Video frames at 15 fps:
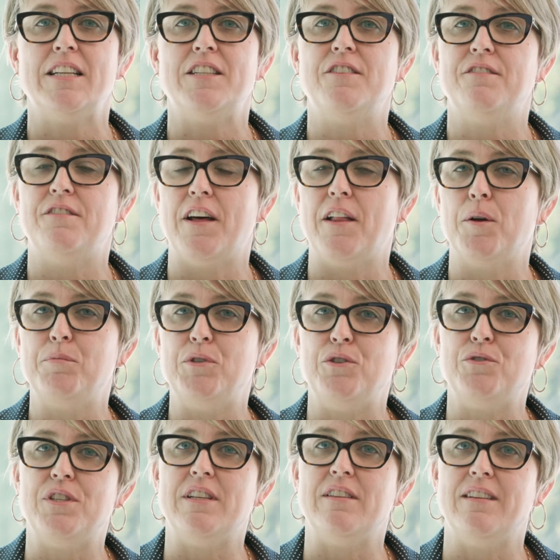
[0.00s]
Developed
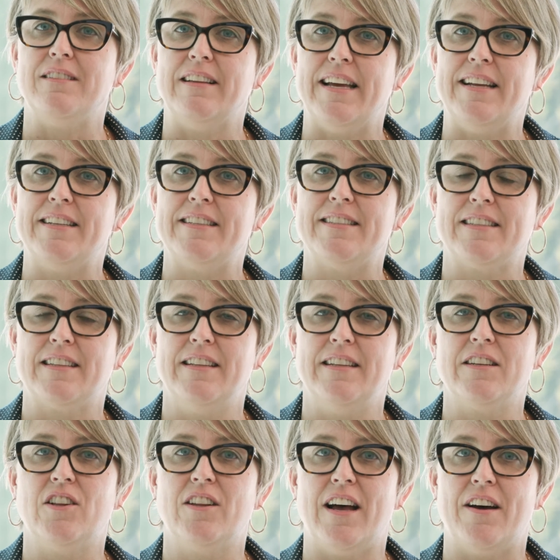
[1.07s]
using the latest
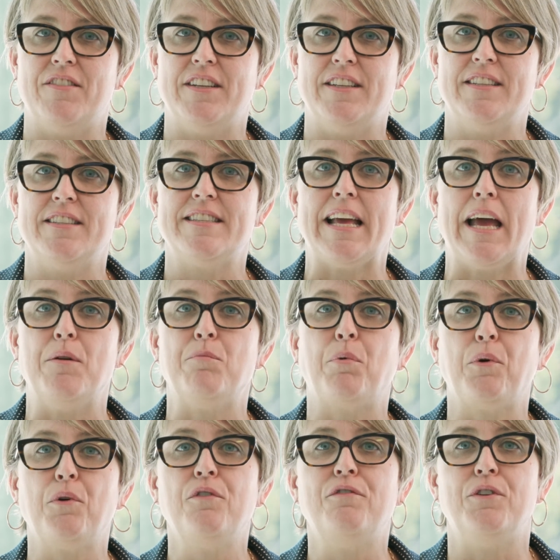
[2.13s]
clinical evidence and
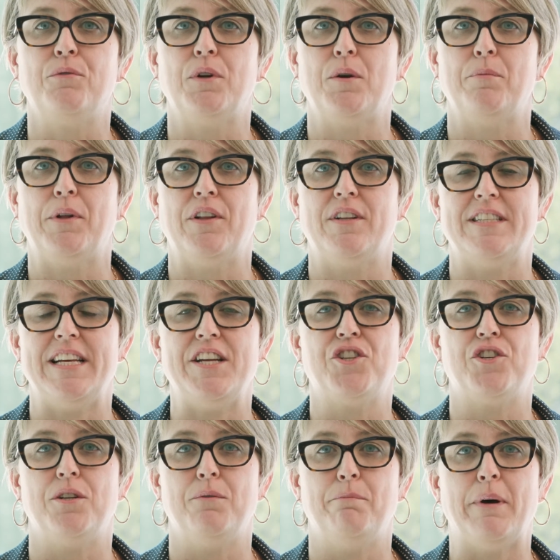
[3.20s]
proven
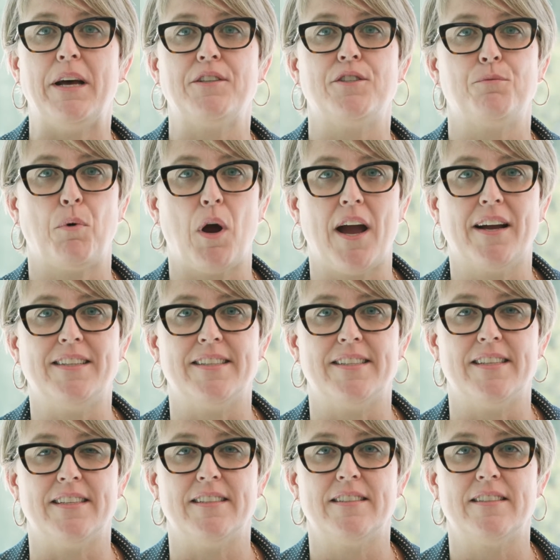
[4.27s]
rehabilitation best
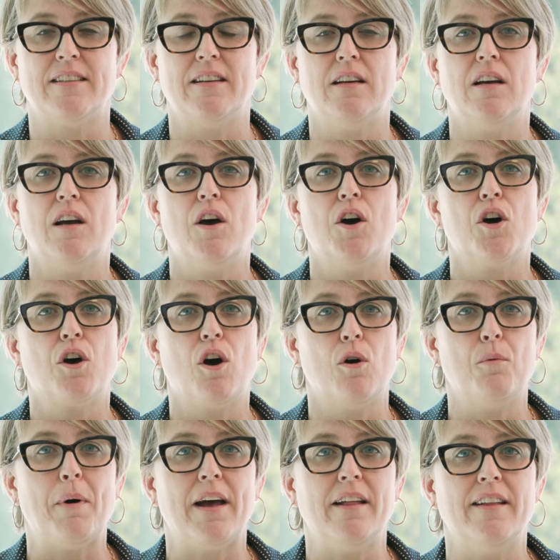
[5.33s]
practices,
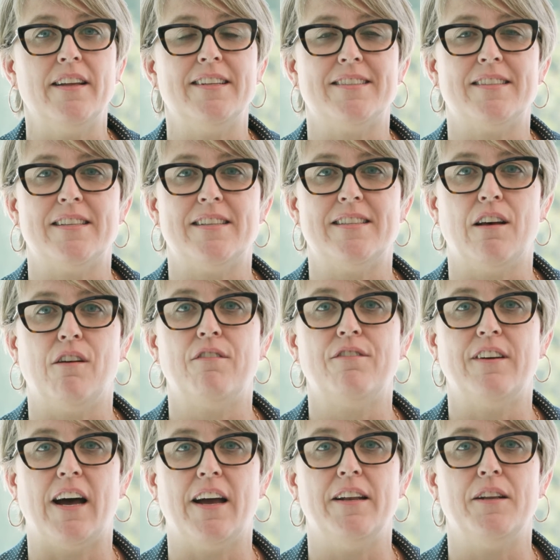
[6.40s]
CoPilot is a
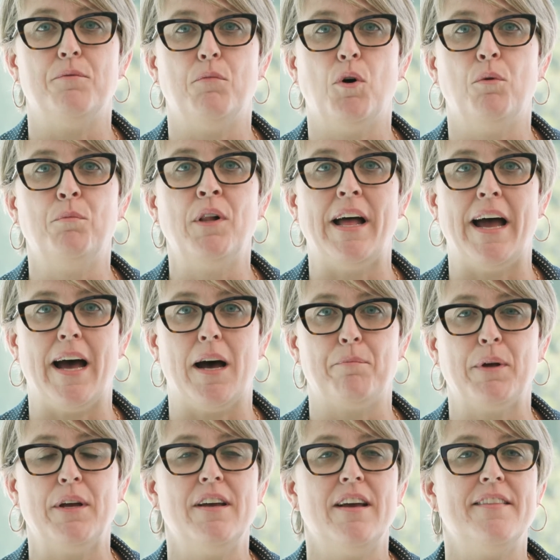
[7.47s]
self-guided mobile app
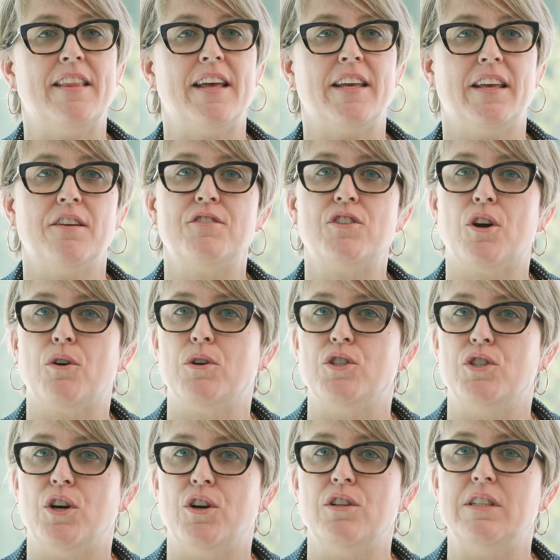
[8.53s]
that gives our
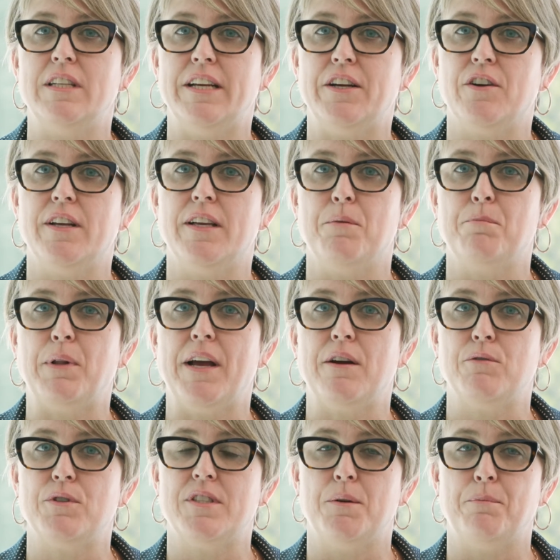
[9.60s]
adult hearing
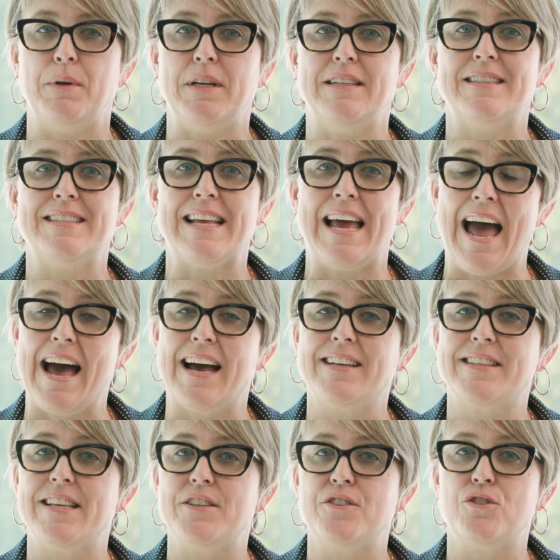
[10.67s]
implant recipients
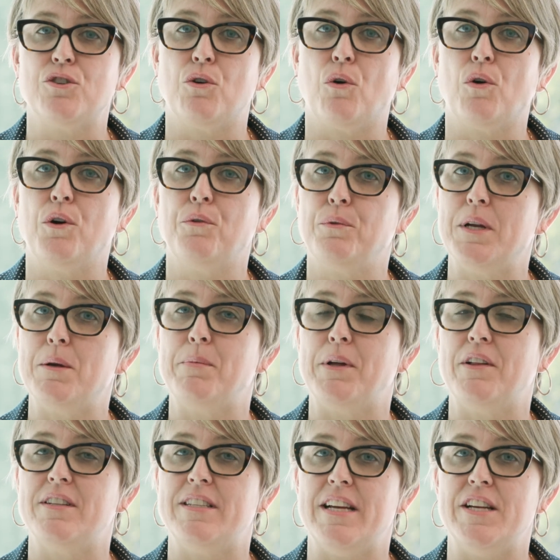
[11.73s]
access to oral
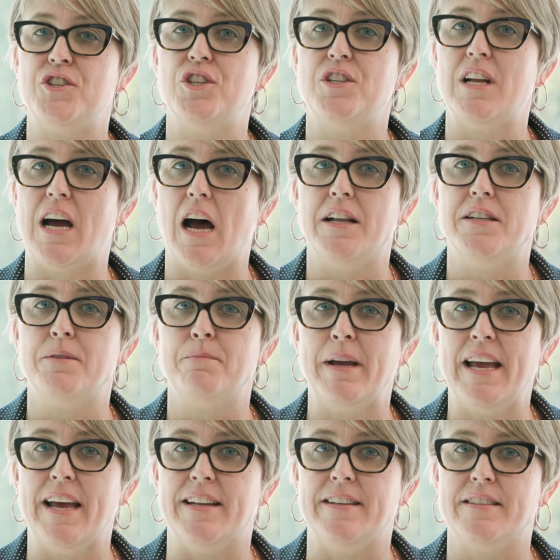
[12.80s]
rehabilitation on
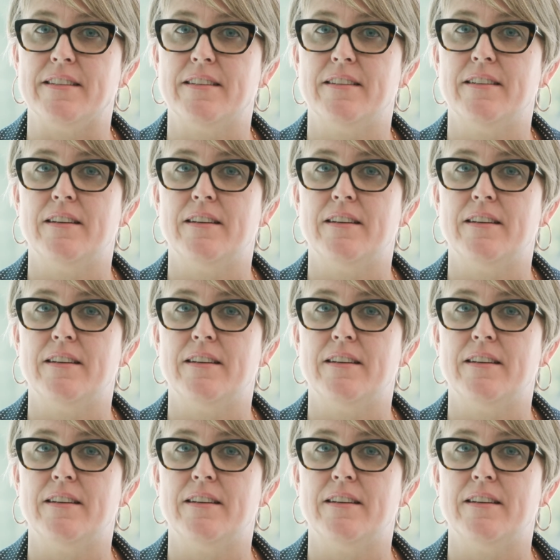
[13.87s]
demand.